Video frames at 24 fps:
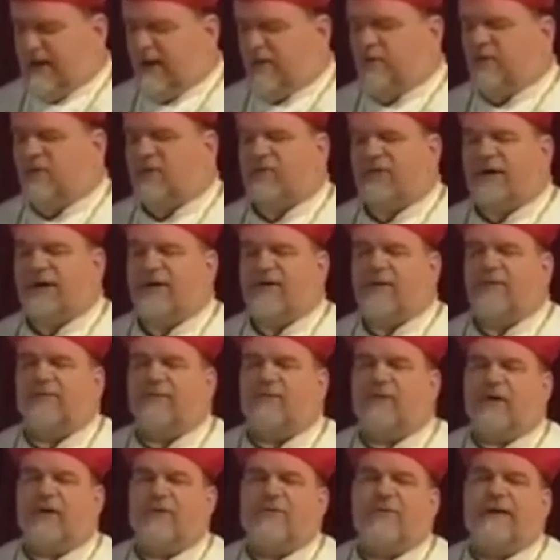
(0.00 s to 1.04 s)
We'll try to
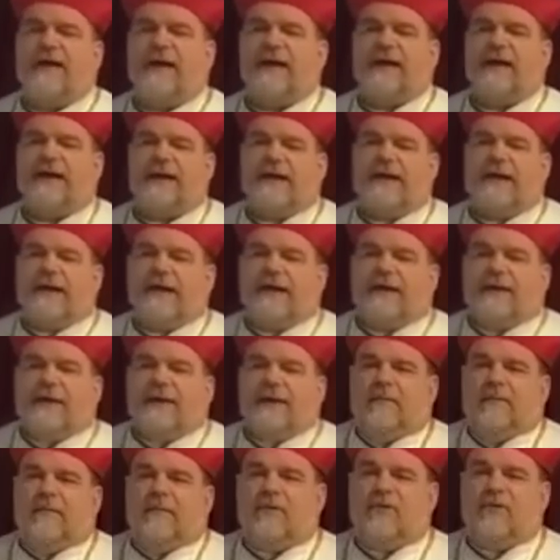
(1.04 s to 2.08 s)
avoid that.
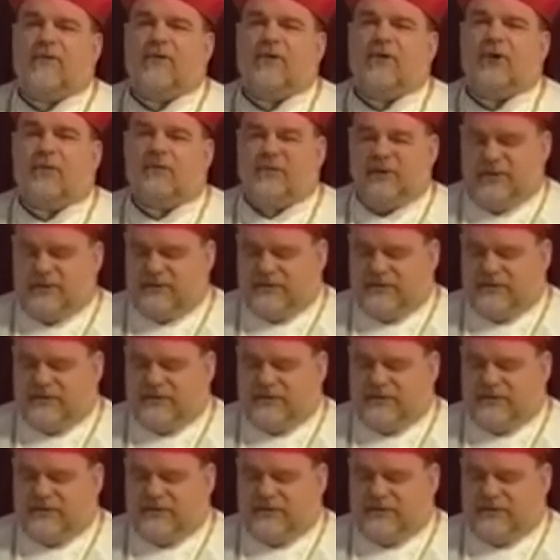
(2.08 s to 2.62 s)
But though we're humanly